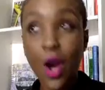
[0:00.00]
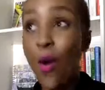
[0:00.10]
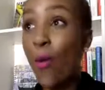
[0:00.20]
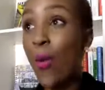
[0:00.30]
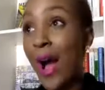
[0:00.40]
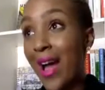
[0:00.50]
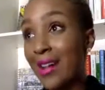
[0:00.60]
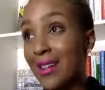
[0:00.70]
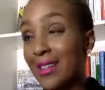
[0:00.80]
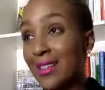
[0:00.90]

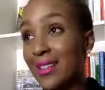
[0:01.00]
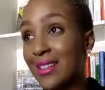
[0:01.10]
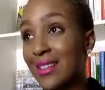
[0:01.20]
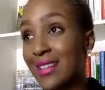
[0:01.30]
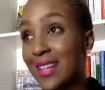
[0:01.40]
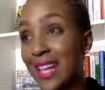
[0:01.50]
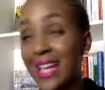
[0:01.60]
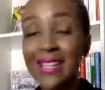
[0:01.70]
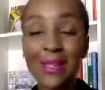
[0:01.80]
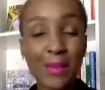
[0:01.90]
while
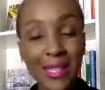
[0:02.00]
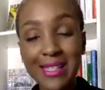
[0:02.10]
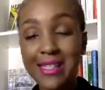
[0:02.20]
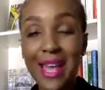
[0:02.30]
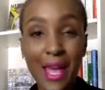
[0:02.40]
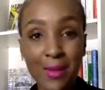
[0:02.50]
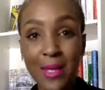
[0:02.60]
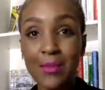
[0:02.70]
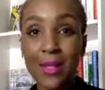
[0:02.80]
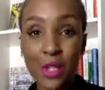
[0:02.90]
in the meantime,
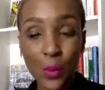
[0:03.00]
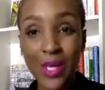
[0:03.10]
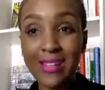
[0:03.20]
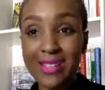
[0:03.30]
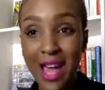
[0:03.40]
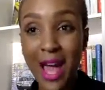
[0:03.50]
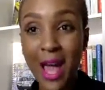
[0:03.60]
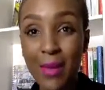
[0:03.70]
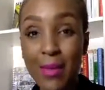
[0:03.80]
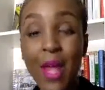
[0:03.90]
in between
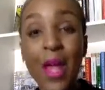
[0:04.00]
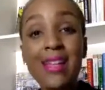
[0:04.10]
time,